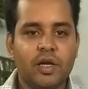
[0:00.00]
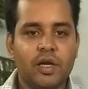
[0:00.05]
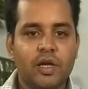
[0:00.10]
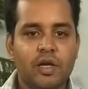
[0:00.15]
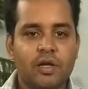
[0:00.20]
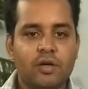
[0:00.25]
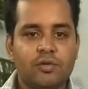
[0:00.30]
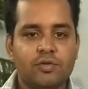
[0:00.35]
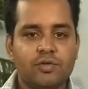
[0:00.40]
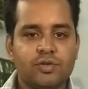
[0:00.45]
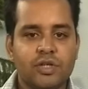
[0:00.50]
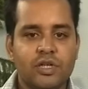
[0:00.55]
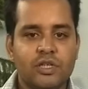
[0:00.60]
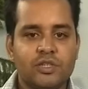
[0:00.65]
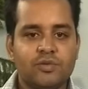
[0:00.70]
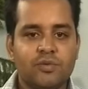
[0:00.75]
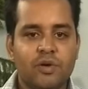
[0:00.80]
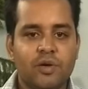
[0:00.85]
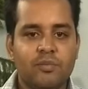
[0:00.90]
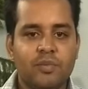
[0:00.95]
to search
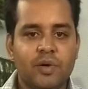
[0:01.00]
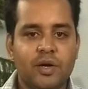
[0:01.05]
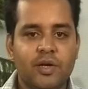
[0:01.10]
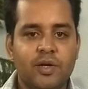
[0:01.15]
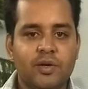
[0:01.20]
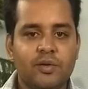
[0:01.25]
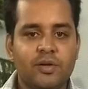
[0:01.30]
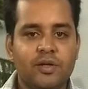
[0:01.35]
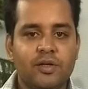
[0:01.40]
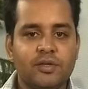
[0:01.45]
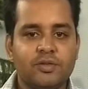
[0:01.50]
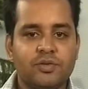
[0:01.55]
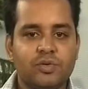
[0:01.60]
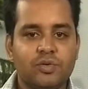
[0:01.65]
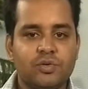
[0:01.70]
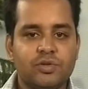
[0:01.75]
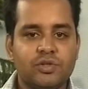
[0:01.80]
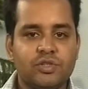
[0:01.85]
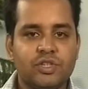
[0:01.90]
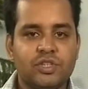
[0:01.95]
one particular
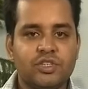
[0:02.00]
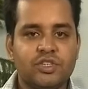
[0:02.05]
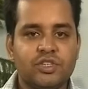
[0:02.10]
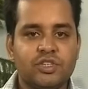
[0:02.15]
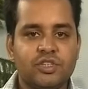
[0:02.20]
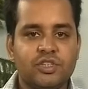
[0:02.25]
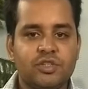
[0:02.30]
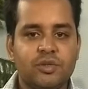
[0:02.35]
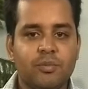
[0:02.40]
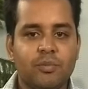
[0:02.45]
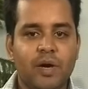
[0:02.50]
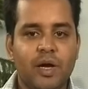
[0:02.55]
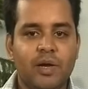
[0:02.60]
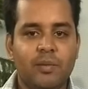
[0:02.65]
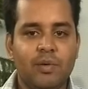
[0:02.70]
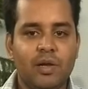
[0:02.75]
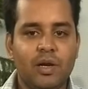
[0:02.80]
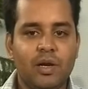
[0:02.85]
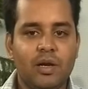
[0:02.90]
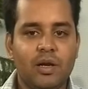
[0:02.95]
resource, such as the
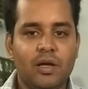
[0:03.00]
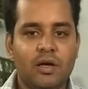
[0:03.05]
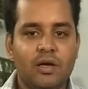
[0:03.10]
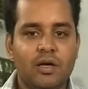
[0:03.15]
Bible,